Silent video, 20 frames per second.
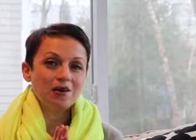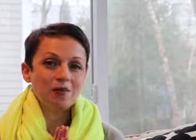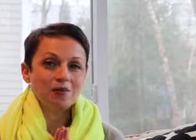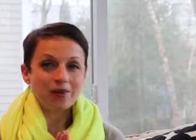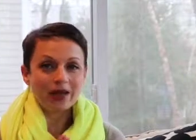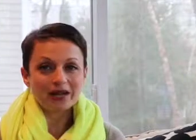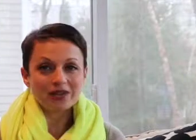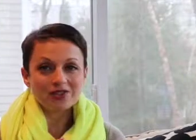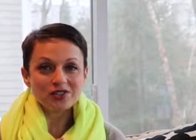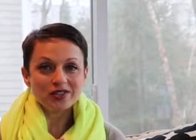
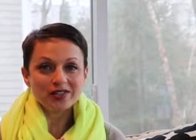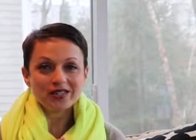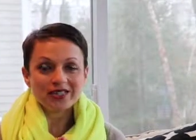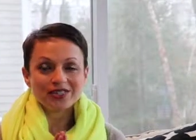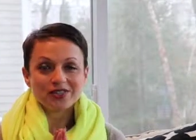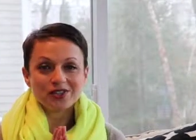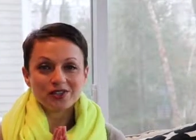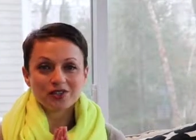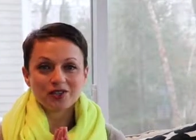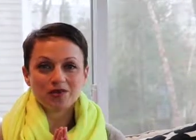magic
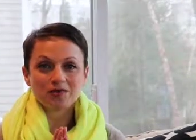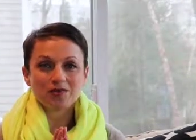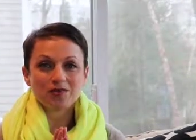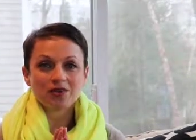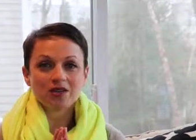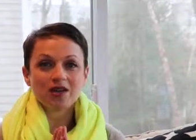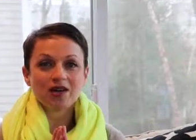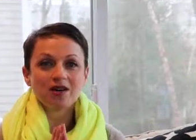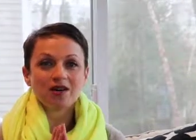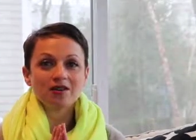in
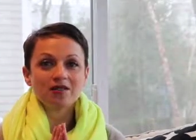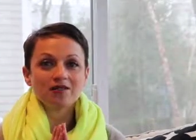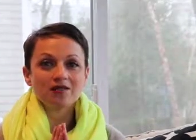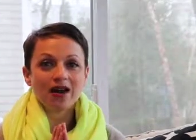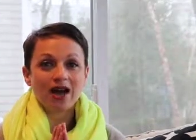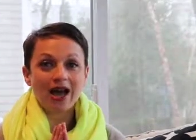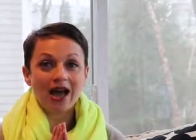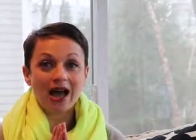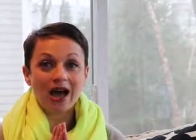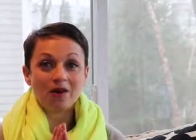terms of
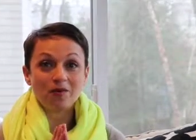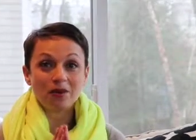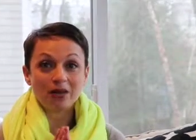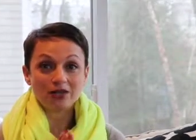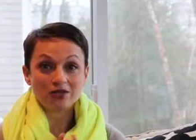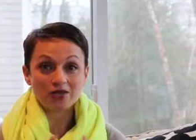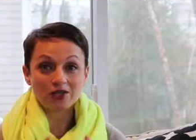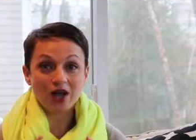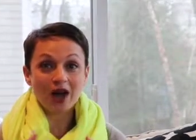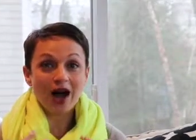how
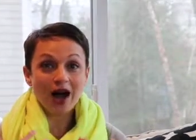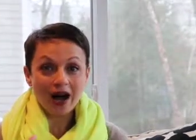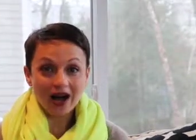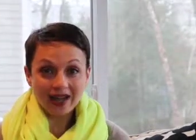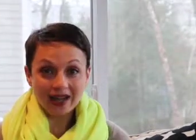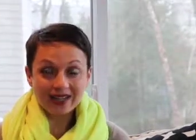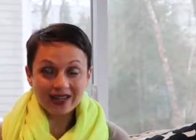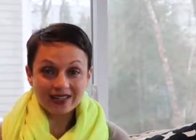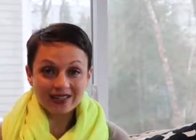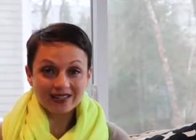much
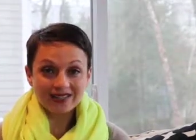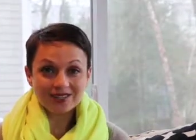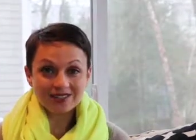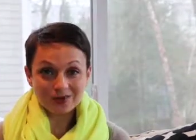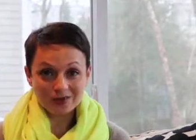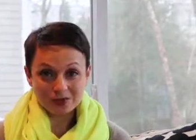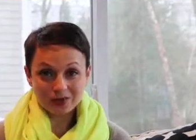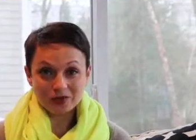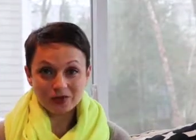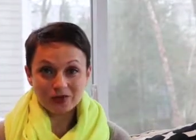I
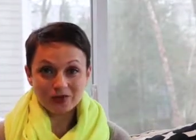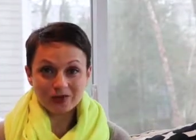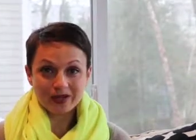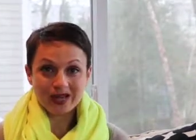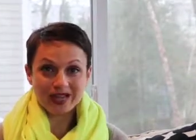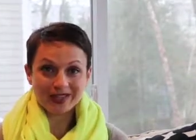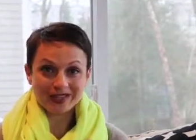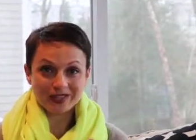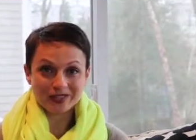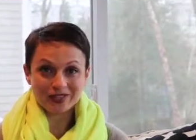grew
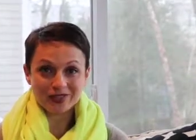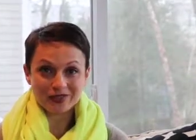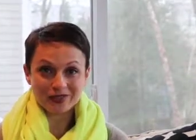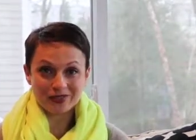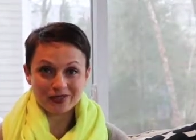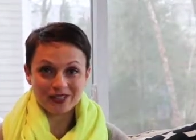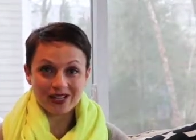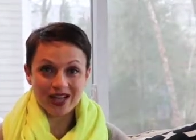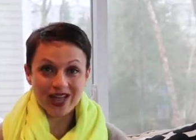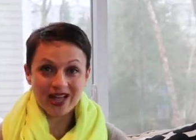and
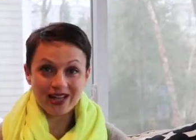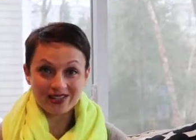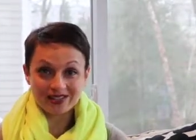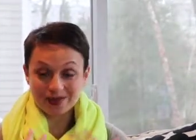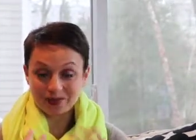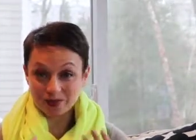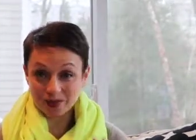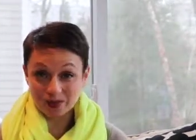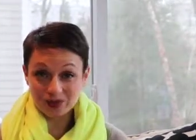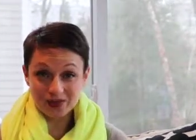learned as a
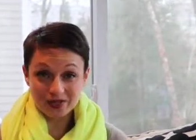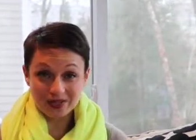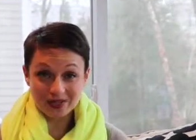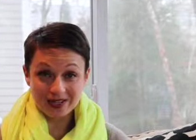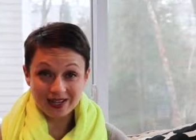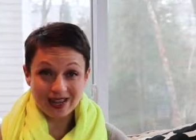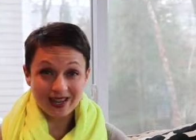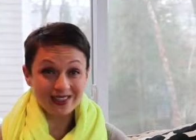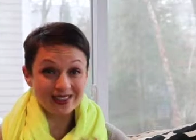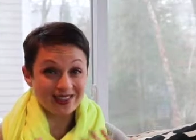
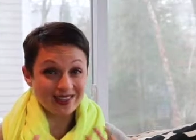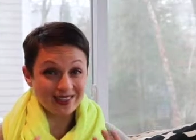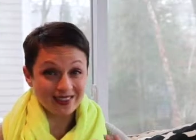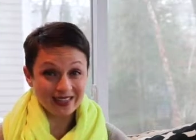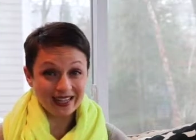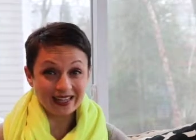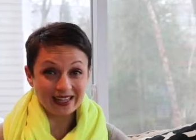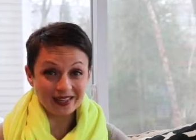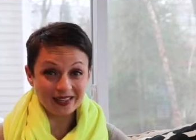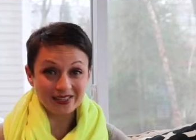person, as a
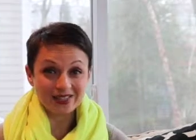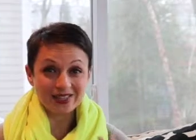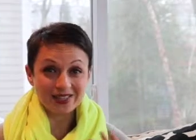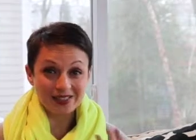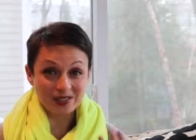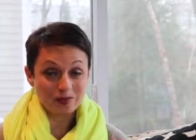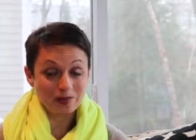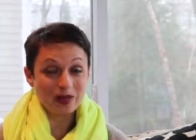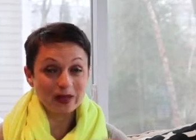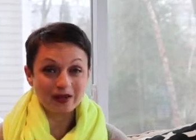thinker, as a
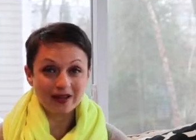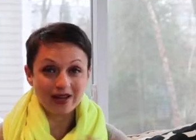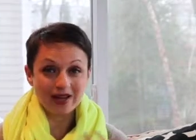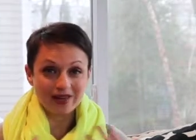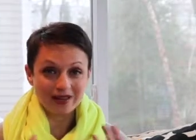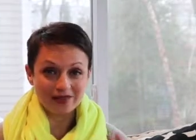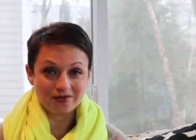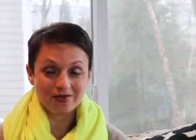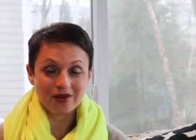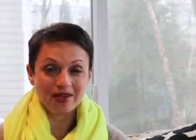speaker,
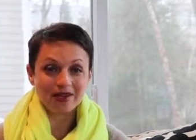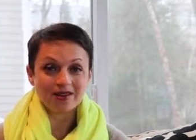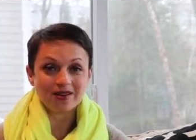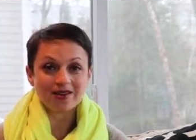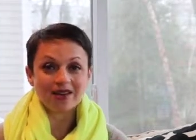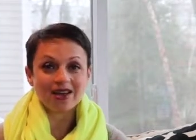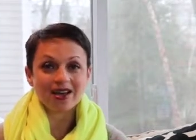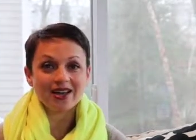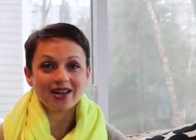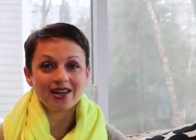and a
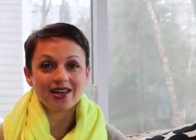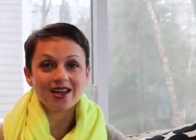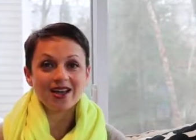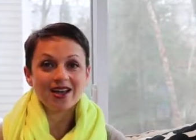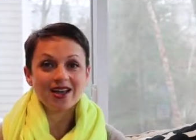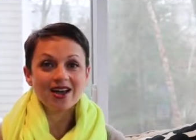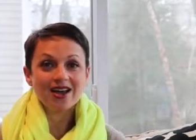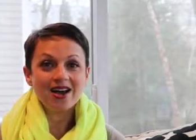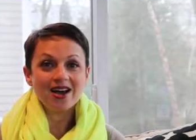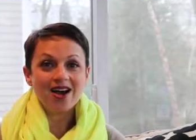writer, and
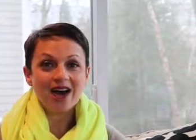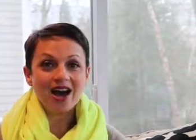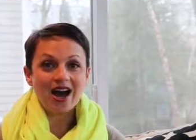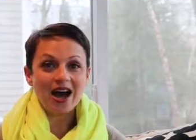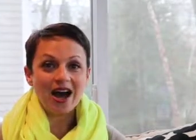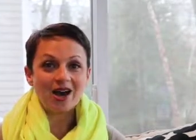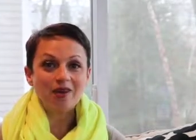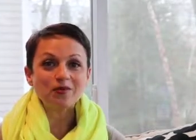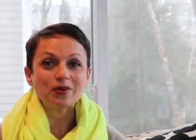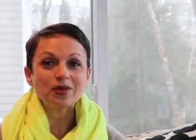
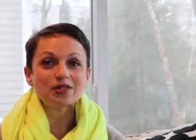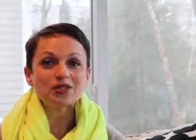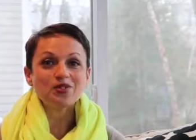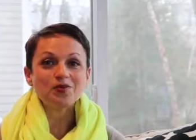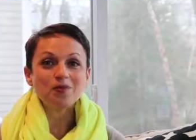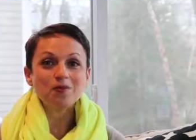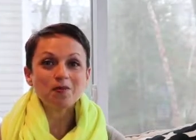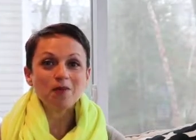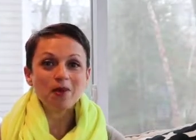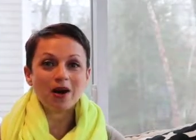how much
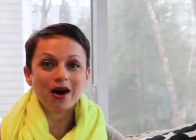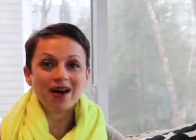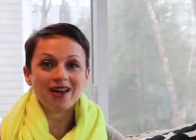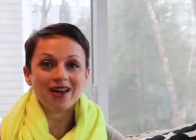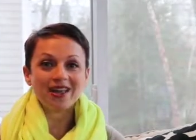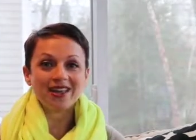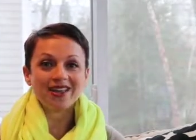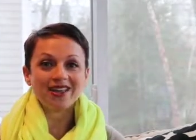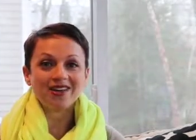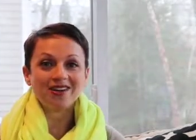
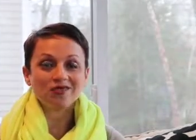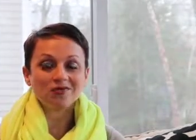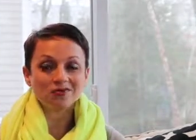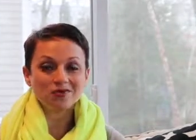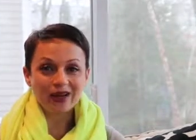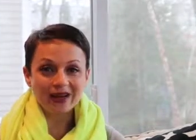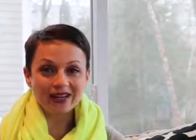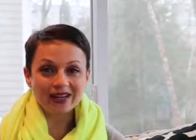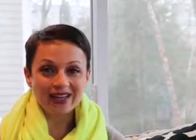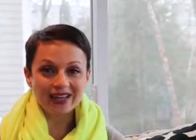my
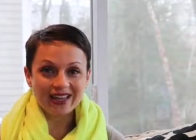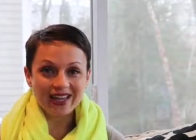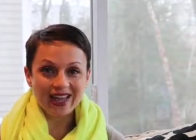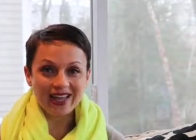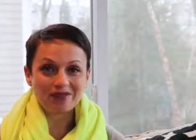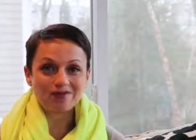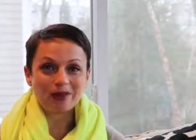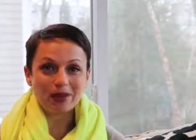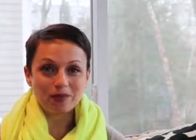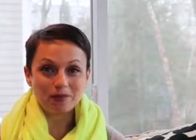writing
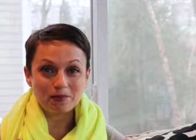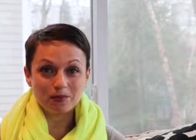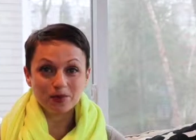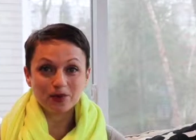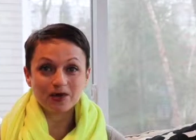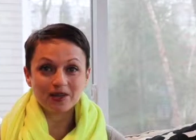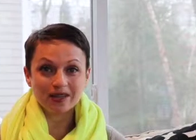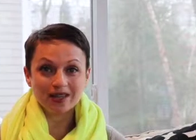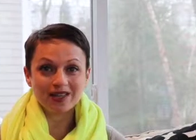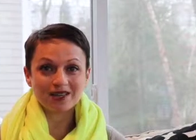and my
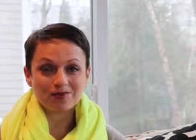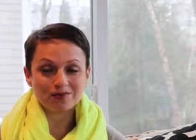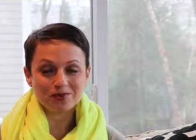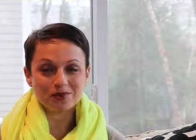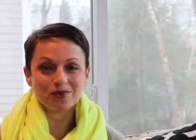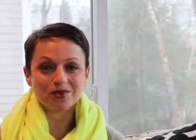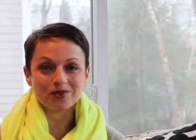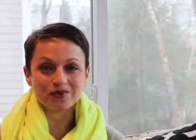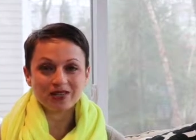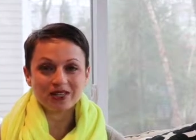book
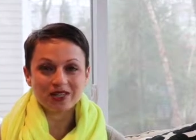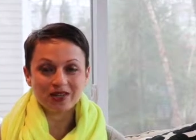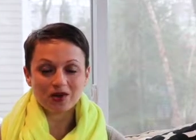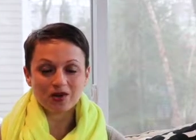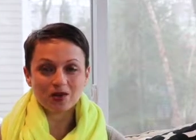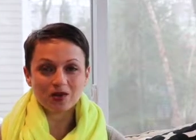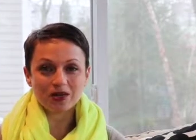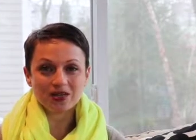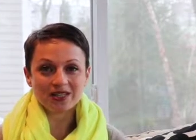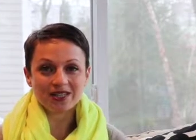improved in
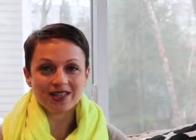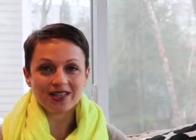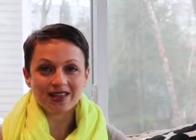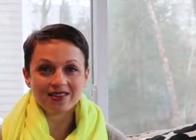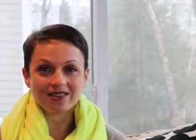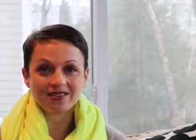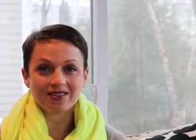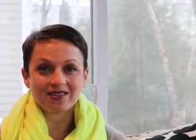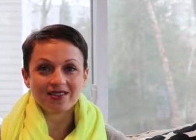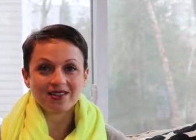our work
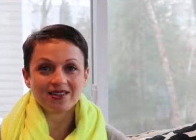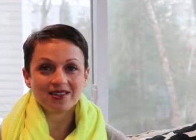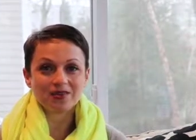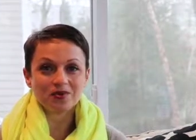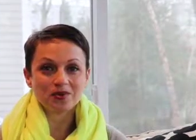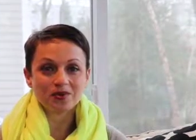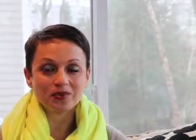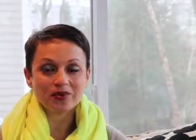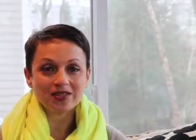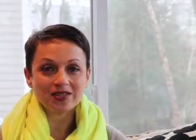together. You know,
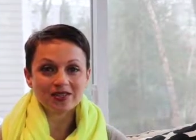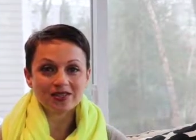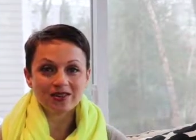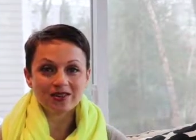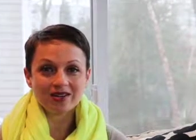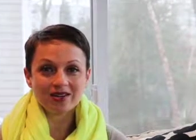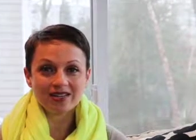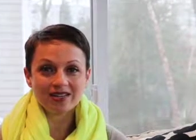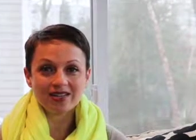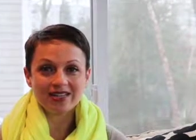when we
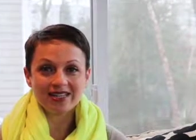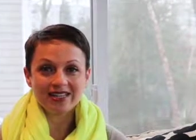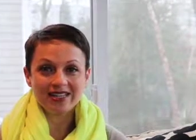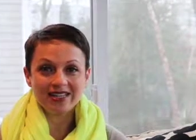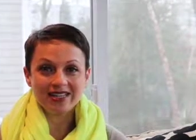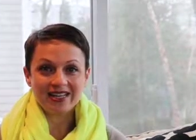started